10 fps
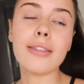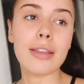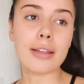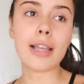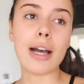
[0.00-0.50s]

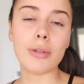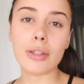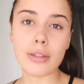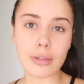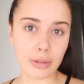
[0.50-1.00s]
six
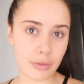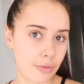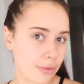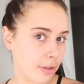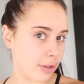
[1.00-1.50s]
hours
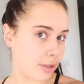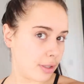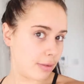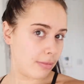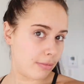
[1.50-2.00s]
of
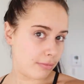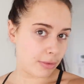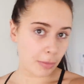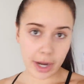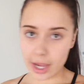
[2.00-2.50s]

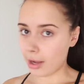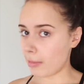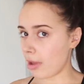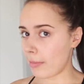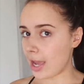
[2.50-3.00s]

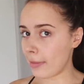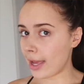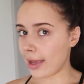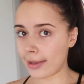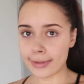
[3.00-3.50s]
spraying my
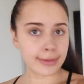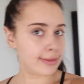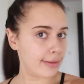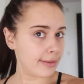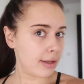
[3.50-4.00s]
baby hairs,
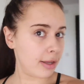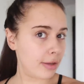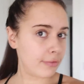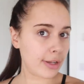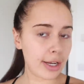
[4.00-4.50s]
I
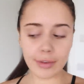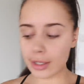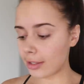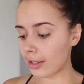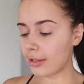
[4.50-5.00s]
am finally
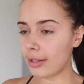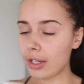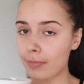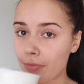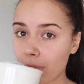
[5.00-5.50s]
ready to go to the
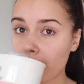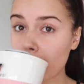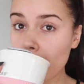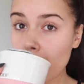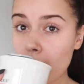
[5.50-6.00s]
gym.
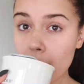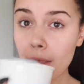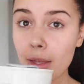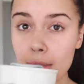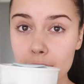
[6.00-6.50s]

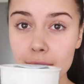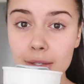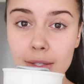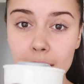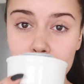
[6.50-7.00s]

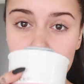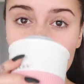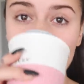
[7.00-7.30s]
Success.